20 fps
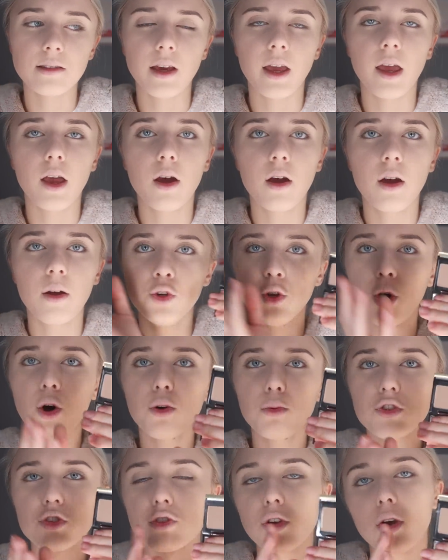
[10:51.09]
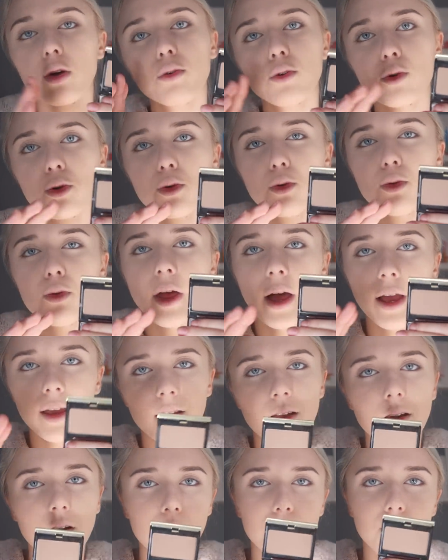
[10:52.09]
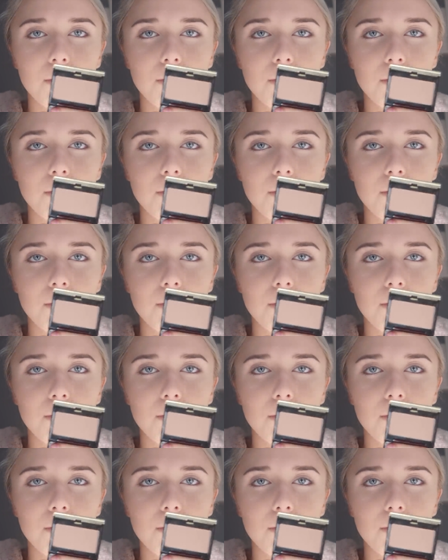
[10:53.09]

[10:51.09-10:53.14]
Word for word: like not so cool that it